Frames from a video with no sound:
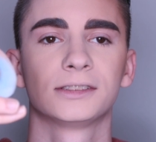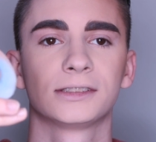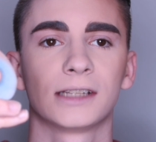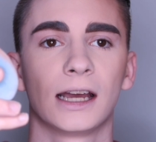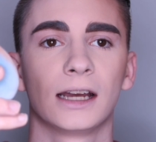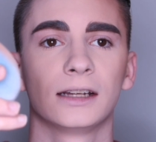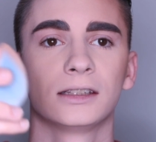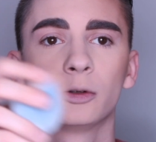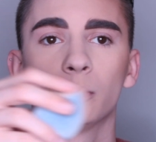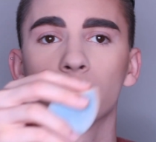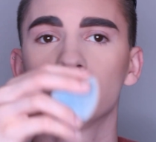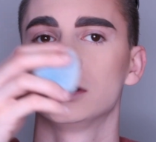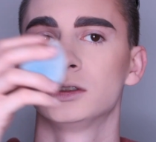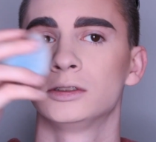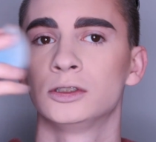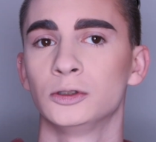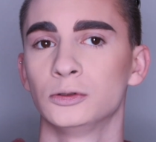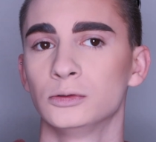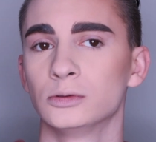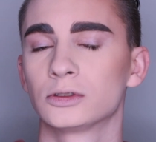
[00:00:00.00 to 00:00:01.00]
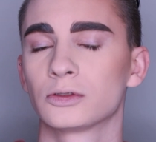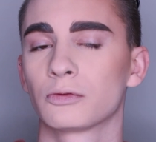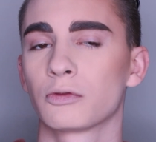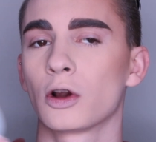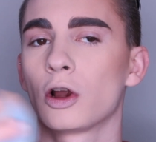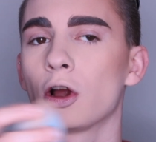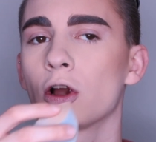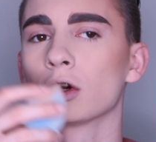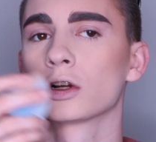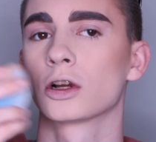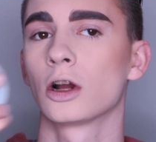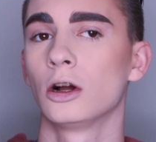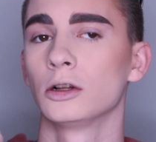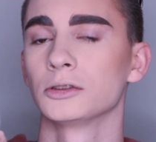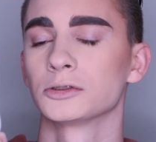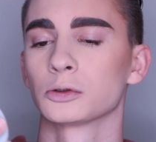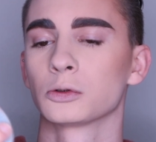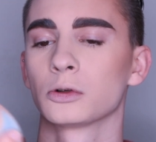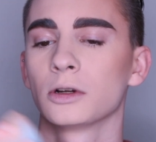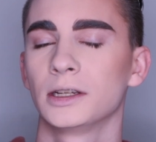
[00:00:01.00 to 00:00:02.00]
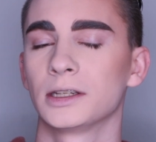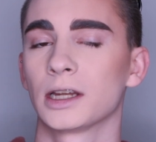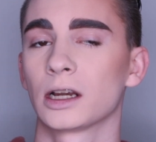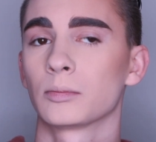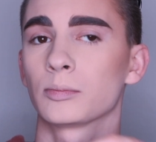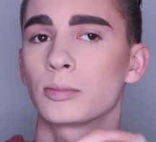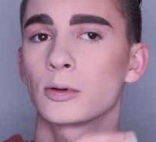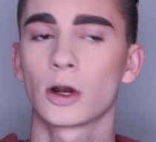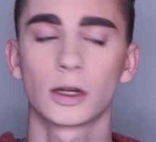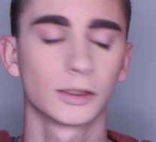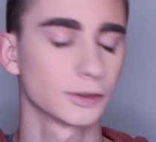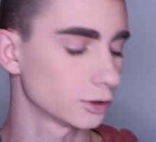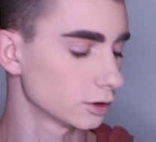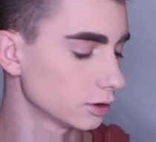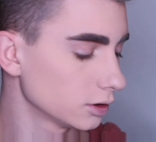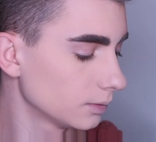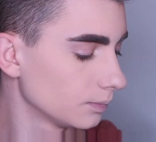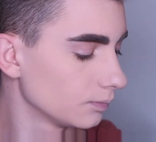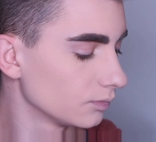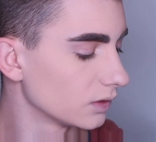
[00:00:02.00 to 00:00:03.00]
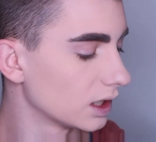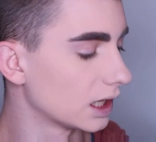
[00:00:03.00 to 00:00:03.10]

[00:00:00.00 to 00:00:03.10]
side that we used for our contour and our bronzer.